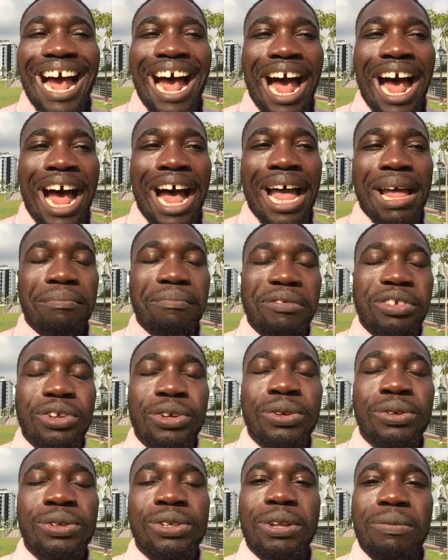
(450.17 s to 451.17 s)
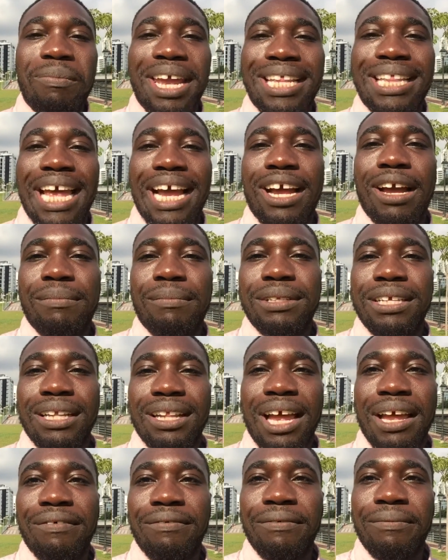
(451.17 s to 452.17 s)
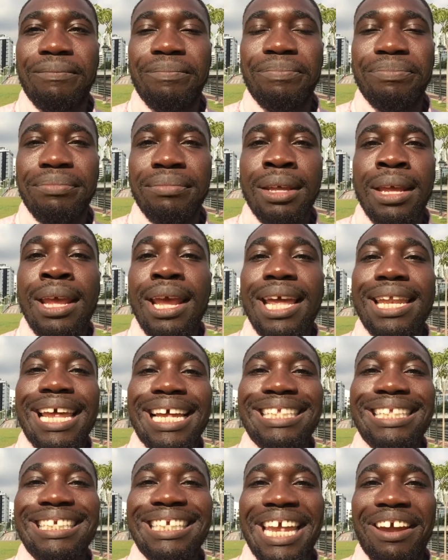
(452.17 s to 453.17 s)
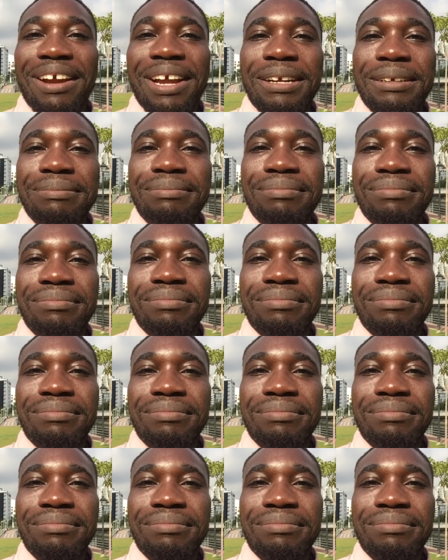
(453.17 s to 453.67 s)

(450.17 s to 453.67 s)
and use to make that come to life. And that's scary.